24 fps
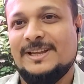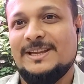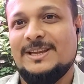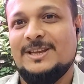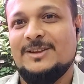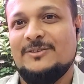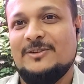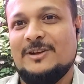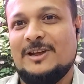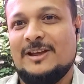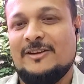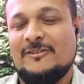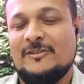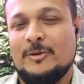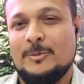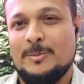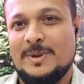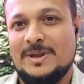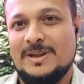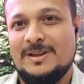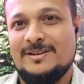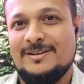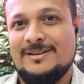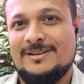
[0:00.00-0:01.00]
Thank you for
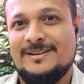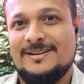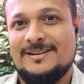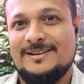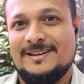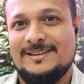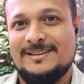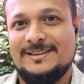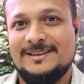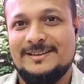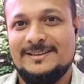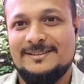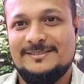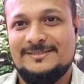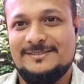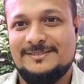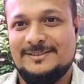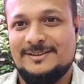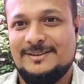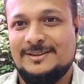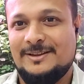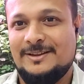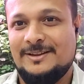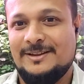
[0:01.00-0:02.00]
having me here. I think
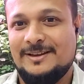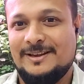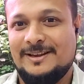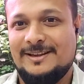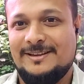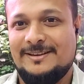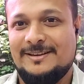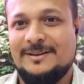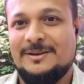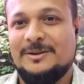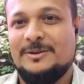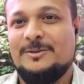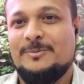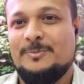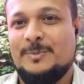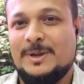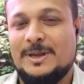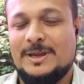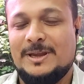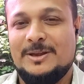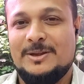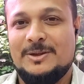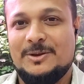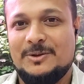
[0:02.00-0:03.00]
it's great
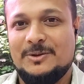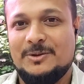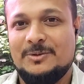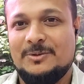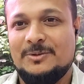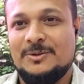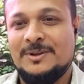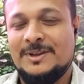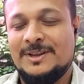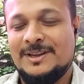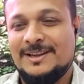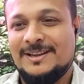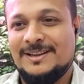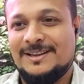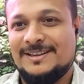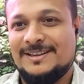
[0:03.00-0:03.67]
speaking to you.